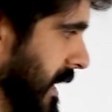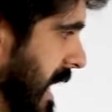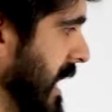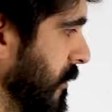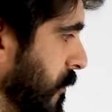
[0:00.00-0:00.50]

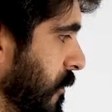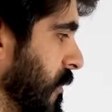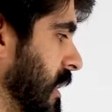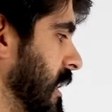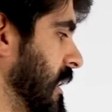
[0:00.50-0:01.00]
if,
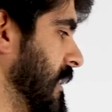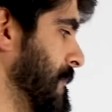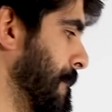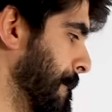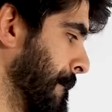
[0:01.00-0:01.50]

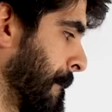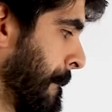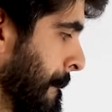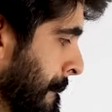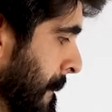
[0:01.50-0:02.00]

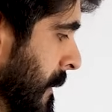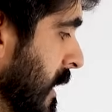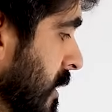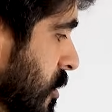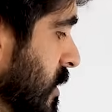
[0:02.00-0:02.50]

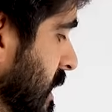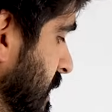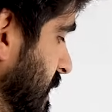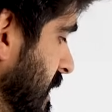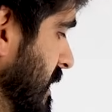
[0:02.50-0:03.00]
you didn't
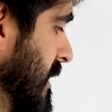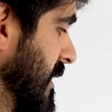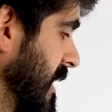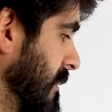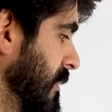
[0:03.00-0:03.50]
see this
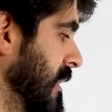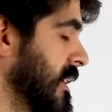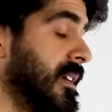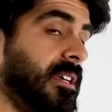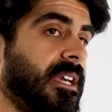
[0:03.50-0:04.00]
step?
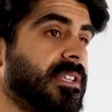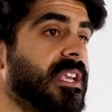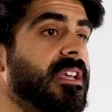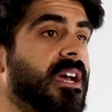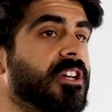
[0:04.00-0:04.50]
It's
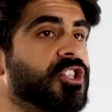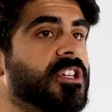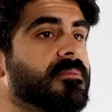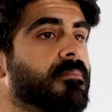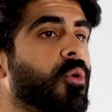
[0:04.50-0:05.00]

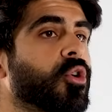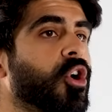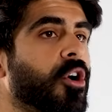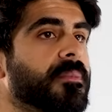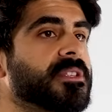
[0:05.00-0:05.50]
actually more
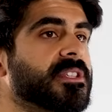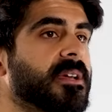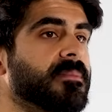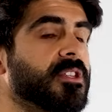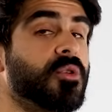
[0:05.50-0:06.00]
common
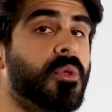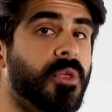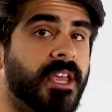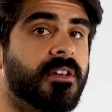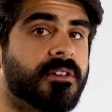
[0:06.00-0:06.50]
step than you
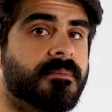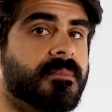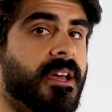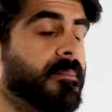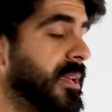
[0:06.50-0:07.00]
think,
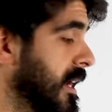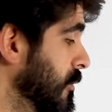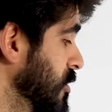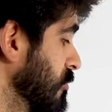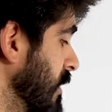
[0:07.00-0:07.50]
yeah, being
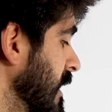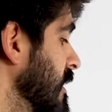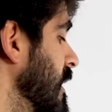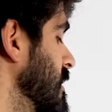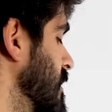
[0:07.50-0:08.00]
able to recognize